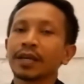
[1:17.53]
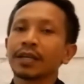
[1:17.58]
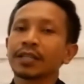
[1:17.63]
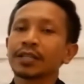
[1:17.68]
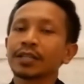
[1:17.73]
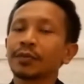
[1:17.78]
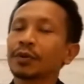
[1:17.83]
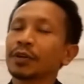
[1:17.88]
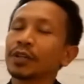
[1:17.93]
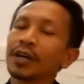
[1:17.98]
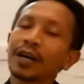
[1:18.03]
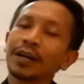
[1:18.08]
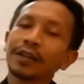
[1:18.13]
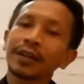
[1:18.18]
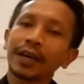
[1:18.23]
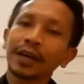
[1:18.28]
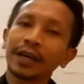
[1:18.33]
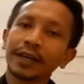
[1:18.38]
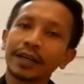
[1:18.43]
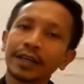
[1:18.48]
So what are
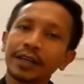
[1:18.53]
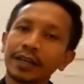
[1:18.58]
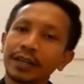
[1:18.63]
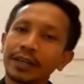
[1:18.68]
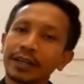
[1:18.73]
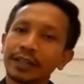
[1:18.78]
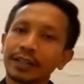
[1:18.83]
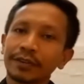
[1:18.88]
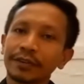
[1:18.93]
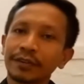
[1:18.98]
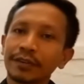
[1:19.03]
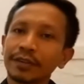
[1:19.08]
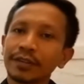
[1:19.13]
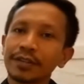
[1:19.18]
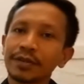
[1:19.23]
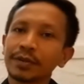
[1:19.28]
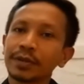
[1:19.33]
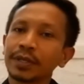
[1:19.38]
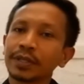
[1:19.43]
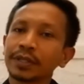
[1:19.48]
they? The
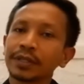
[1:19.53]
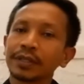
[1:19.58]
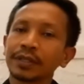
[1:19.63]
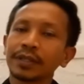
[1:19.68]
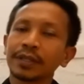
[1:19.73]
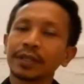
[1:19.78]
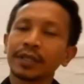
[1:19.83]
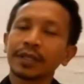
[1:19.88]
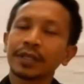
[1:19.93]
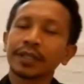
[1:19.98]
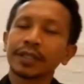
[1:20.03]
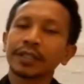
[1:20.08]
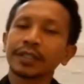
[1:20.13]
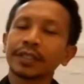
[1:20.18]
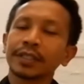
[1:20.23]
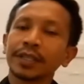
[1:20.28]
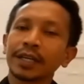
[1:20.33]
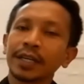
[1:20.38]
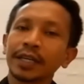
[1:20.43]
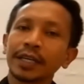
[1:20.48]
first one,
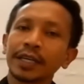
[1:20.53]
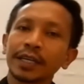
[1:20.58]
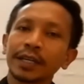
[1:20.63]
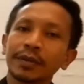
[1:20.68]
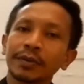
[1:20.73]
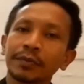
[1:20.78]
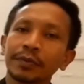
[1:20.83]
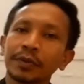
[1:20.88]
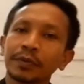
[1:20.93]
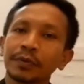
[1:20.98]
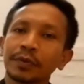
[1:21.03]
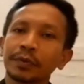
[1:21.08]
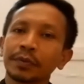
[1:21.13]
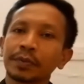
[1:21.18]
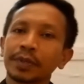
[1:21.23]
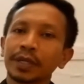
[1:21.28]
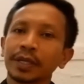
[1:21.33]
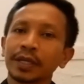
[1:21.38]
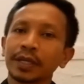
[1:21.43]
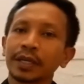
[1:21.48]
today we will
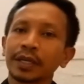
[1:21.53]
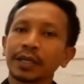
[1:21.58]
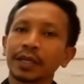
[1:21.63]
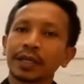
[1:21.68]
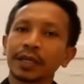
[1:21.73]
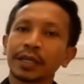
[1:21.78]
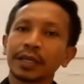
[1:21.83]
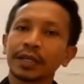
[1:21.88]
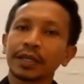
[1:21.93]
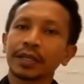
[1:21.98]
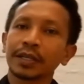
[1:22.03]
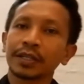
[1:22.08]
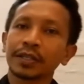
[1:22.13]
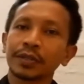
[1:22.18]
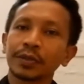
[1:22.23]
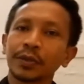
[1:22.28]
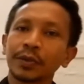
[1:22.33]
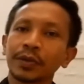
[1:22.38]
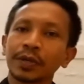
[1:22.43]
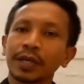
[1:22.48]
be
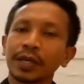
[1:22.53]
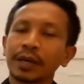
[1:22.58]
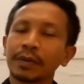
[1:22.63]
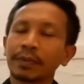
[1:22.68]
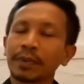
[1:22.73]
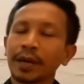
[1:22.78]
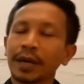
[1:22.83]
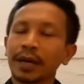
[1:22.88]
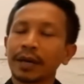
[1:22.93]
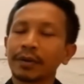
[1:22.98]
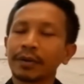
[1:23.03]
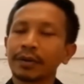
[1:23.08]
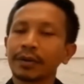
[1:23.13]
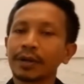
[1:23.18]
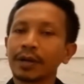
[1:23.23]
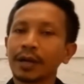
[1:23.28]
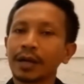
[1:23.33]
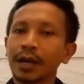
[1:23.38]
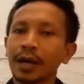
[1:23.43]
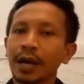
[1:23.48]
talking about
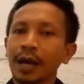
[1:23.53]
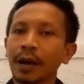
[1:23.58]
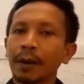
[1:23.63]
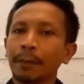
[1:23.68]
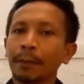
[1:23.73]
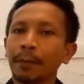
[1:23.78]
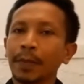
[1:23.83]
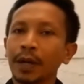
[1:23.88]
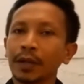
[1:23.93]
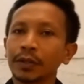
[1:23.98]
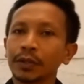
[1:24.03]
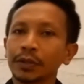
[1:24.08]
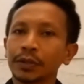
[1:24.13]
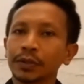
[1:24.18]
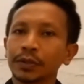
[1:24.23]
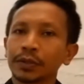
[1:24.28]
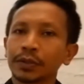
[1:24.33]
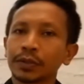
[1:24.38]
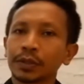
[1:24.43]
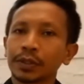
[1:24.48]

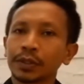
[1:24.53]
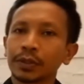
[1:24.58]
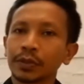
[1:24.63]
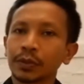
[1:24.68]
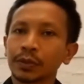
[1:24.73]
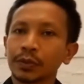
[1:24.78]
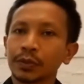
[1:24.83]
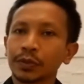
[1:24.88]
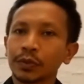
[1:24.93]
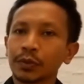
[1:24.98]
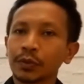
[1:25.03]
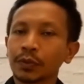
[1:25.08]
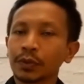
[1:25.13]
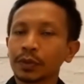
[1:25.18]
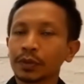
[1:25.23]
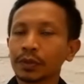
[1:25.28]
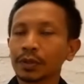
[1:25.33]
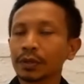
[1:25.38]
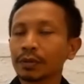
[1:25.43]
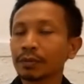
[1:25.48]

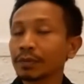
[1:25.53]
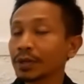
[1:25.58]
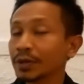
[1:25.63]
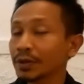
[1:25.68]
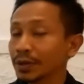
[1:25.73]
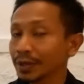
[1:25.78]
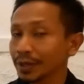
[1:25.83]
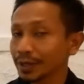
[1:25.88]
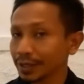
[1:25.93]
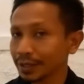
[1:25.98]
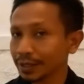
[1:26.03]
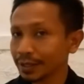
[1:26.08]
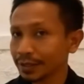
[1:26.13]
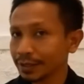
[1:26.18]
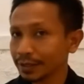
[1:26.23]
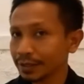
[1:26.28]
multicultural community,